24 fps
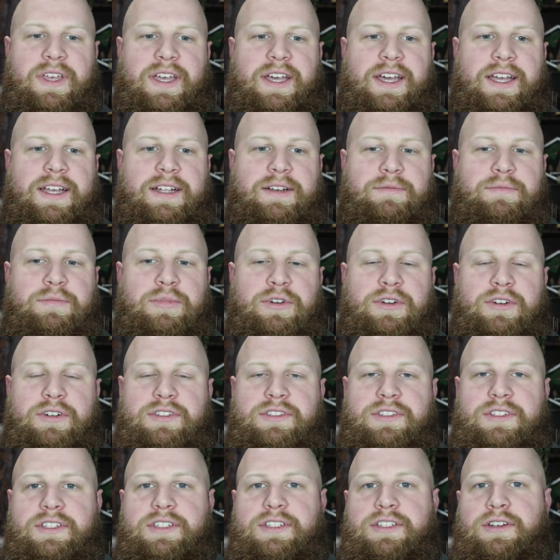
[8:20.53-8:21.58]
I
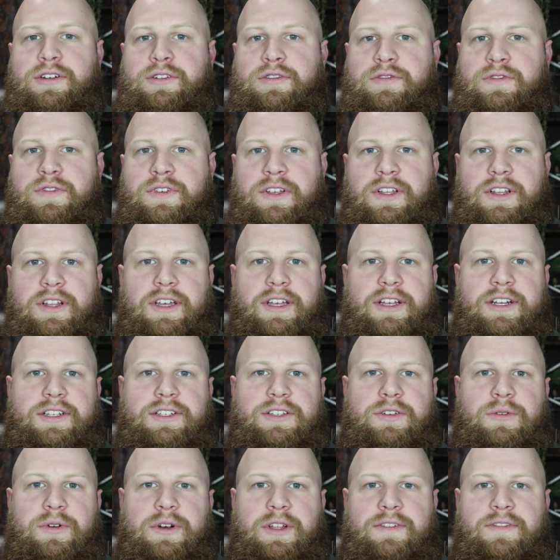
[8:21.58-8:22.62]
personally don't feel like
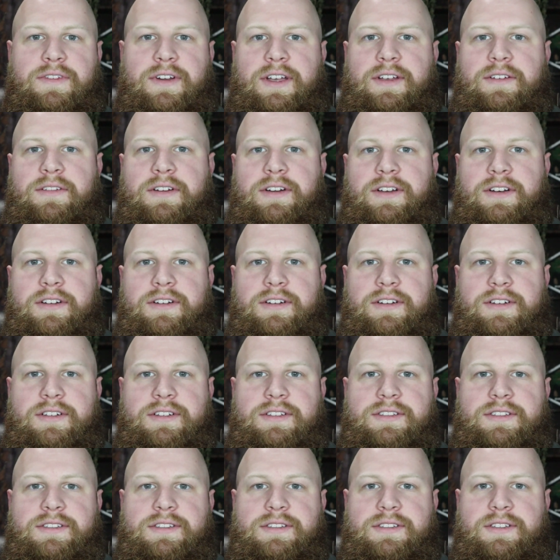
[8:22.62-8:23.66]

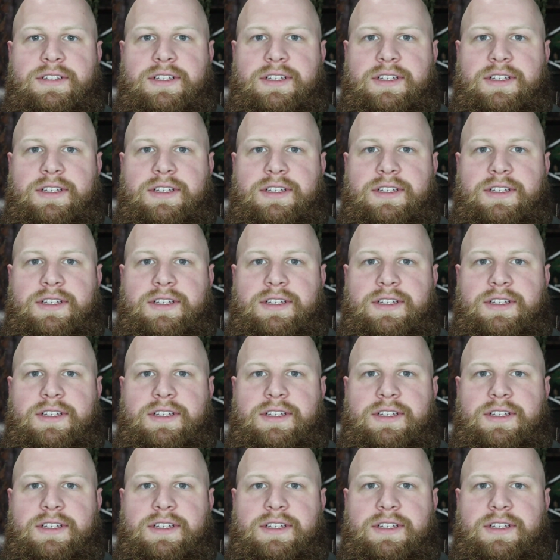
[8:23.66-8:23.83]
2500s